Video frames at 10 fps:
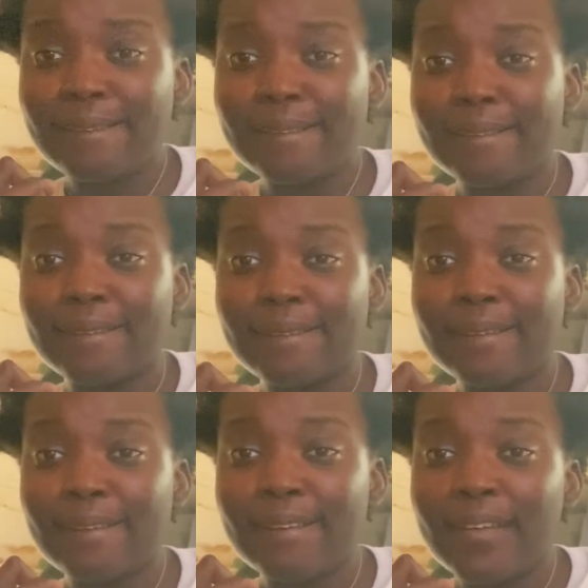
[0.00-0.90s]
Huh.
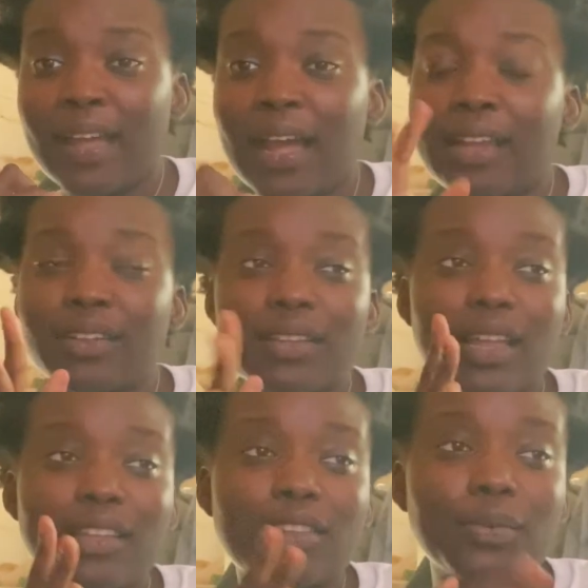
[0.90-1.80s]
I look
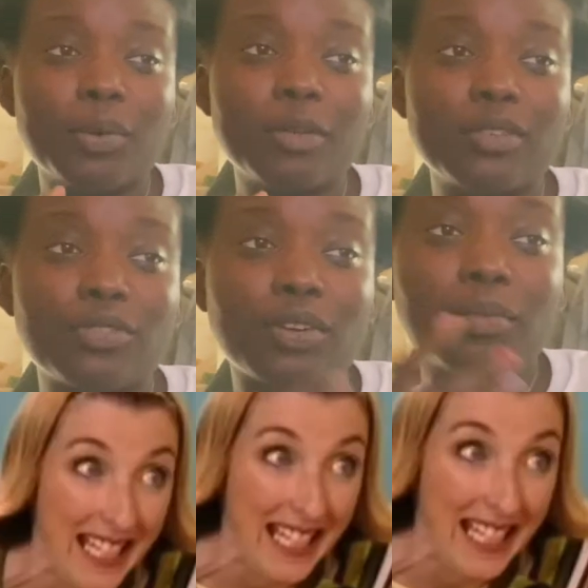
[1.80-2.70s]
like the woman from
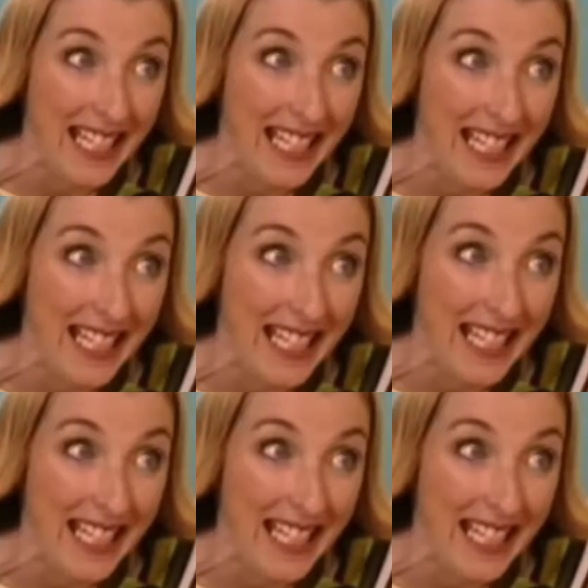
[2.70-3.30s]
Balamori.